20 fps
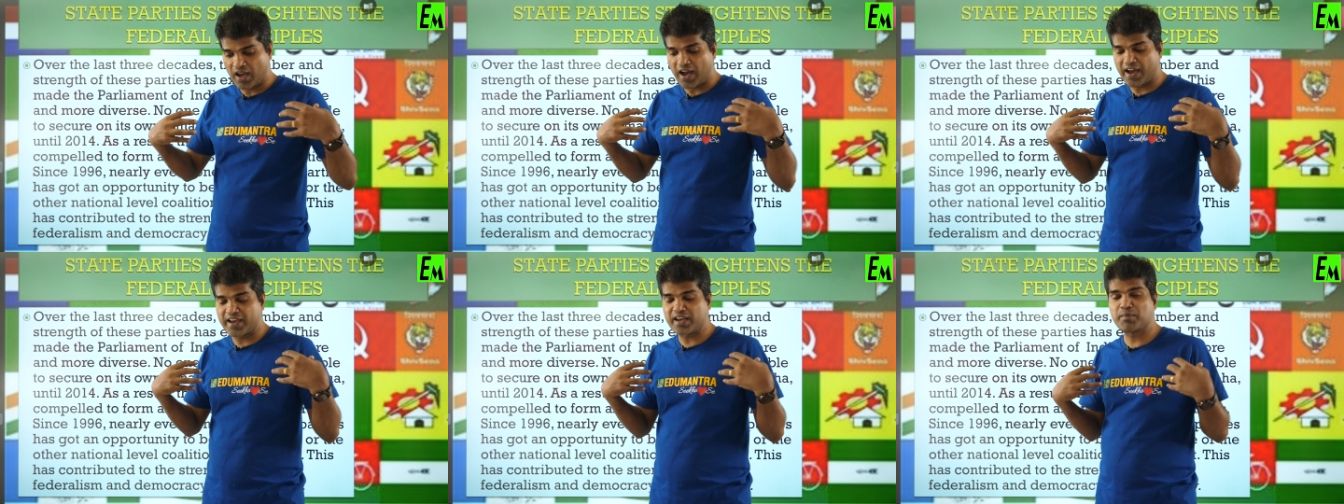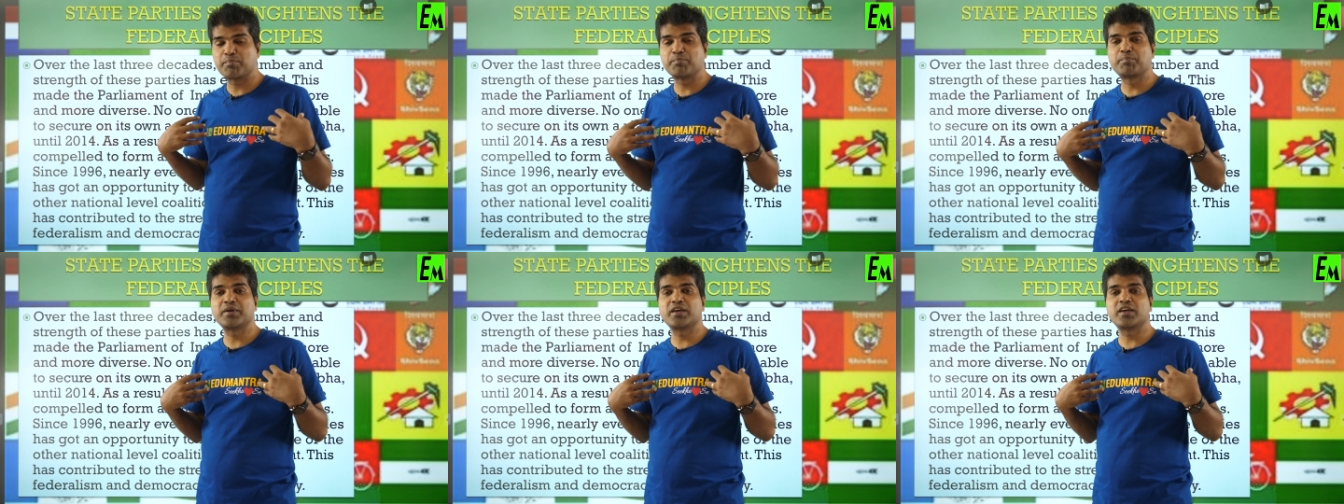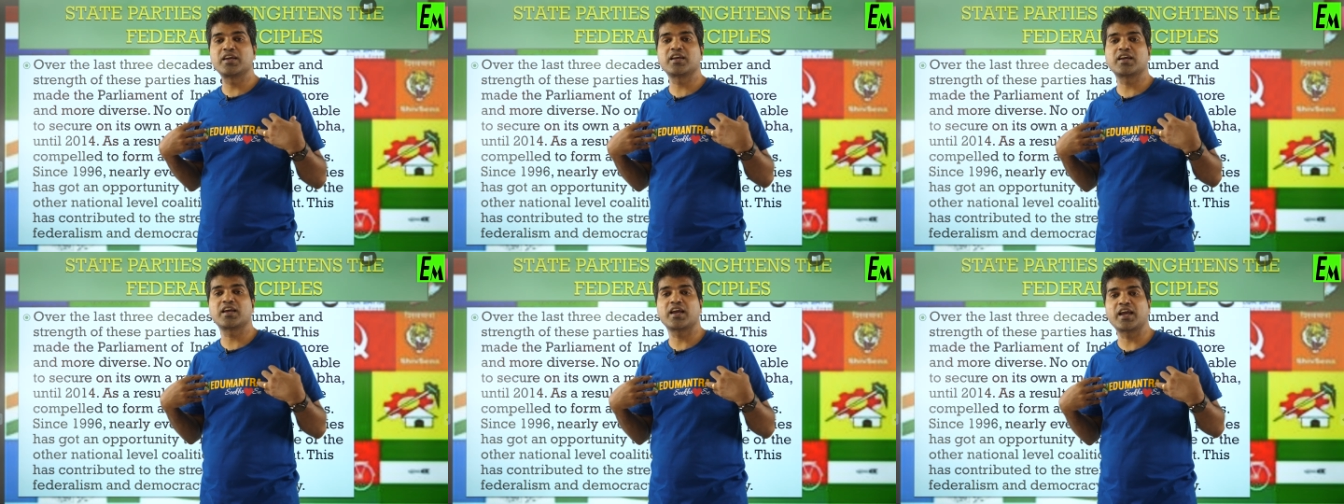I am
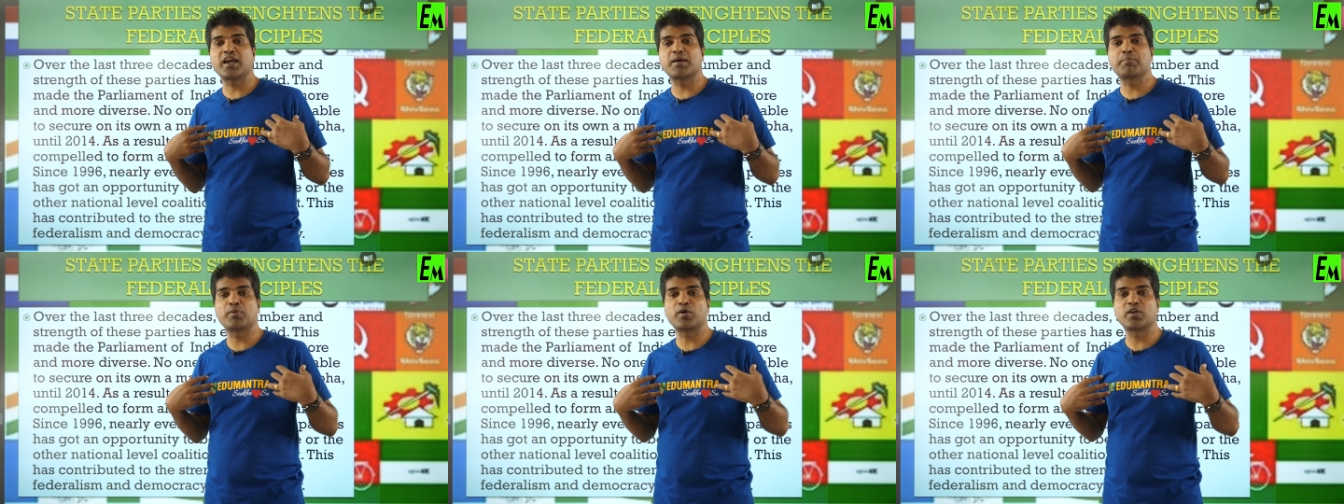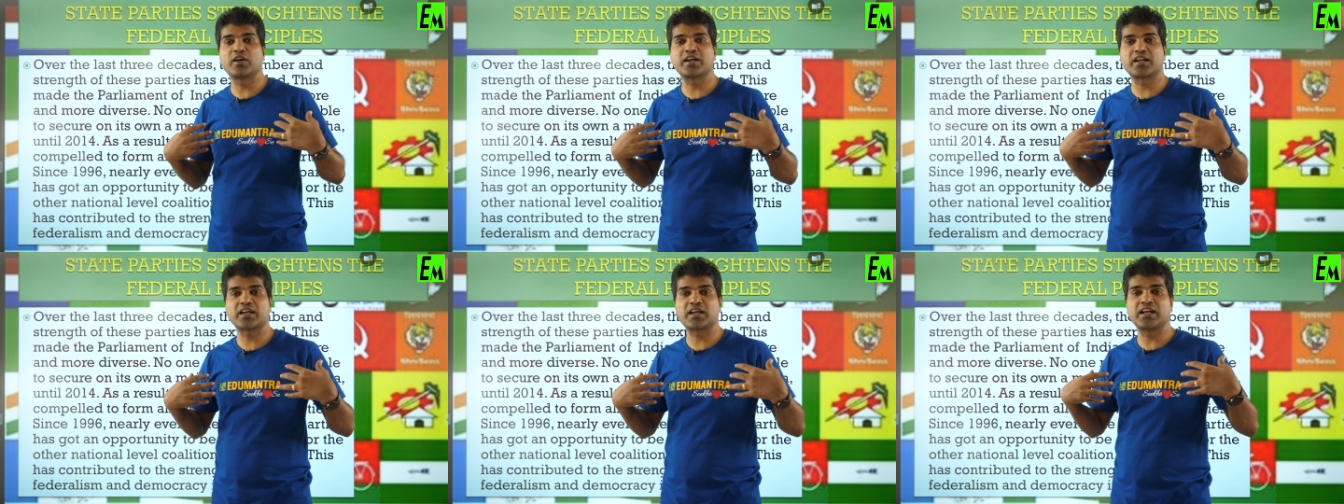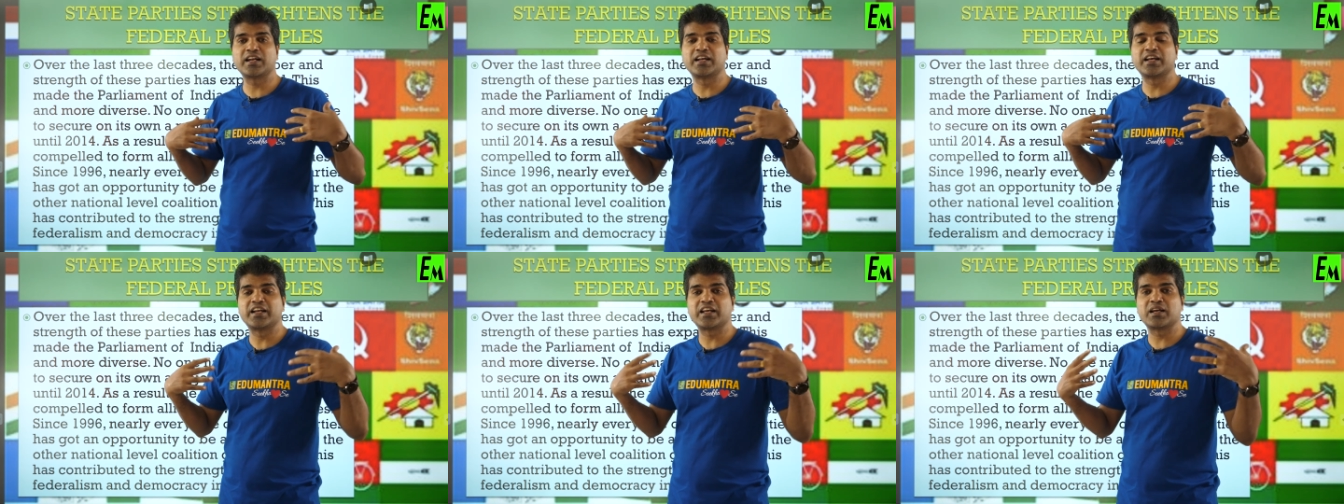being a
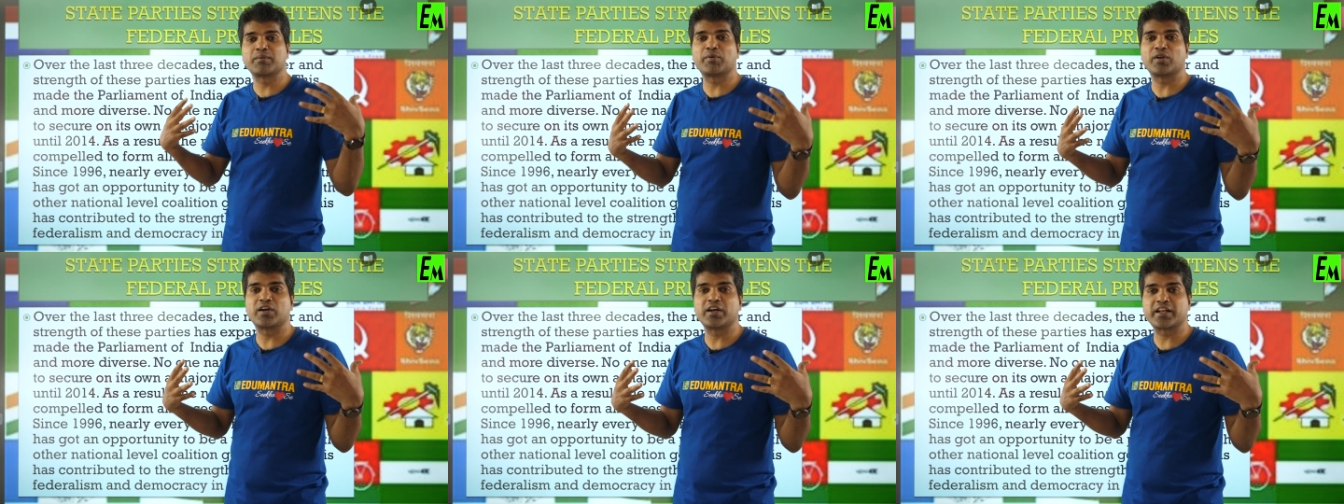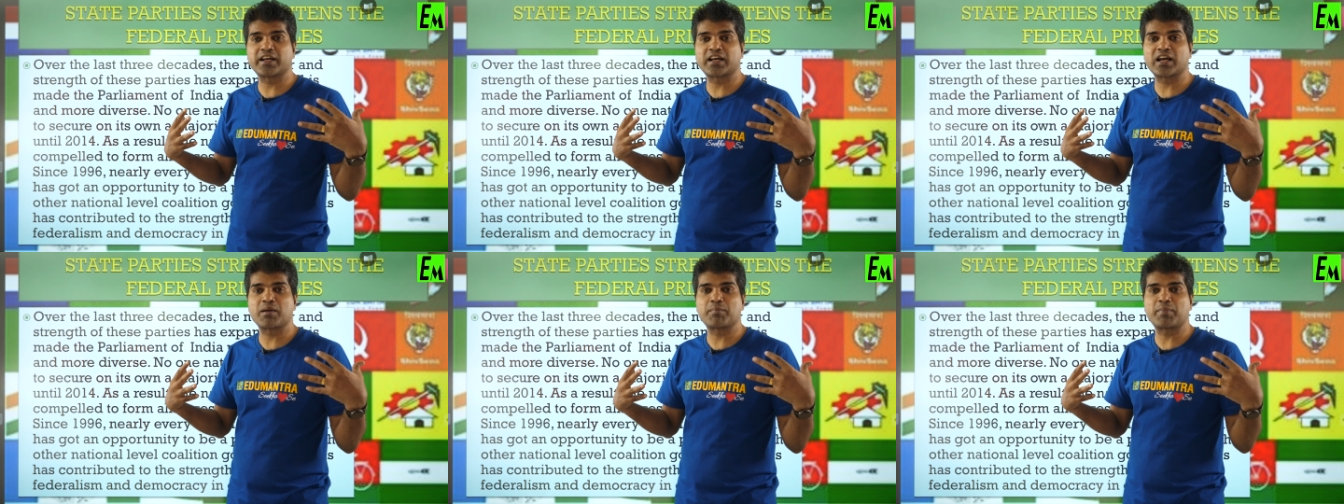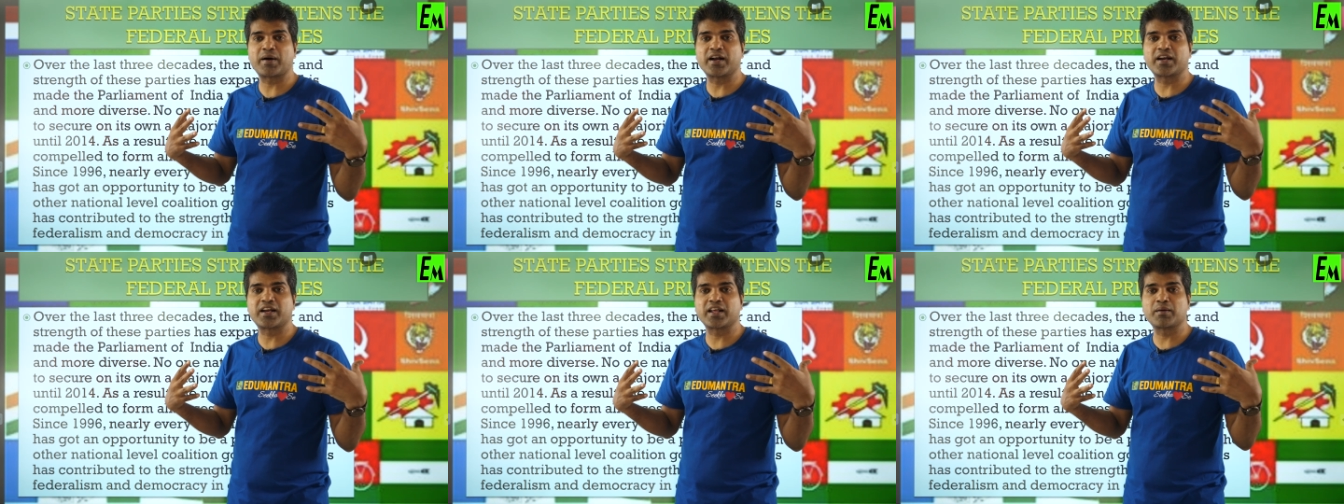political leading political
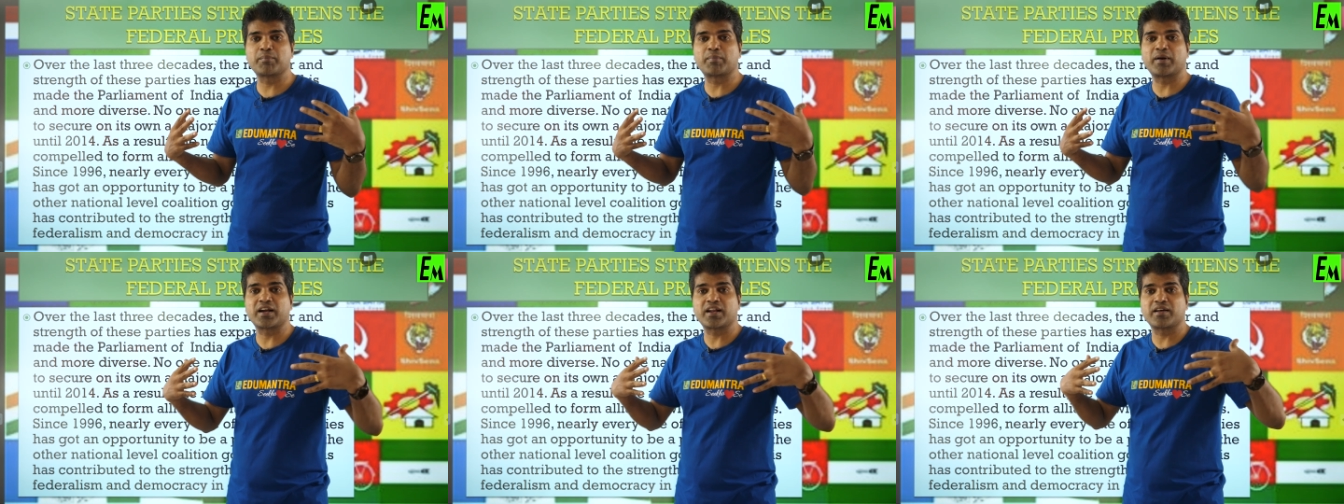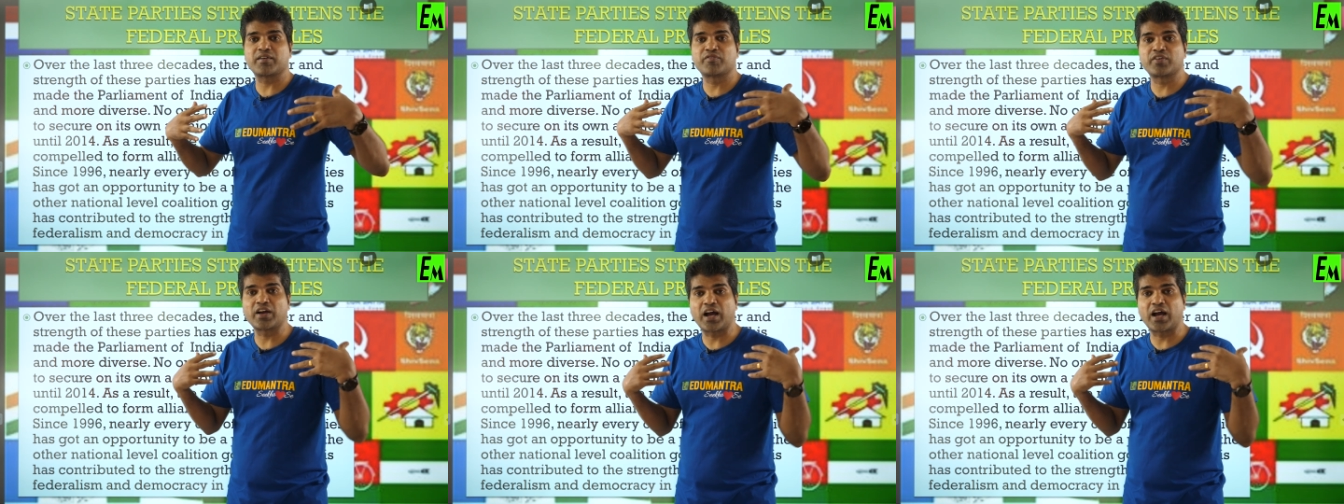party but I,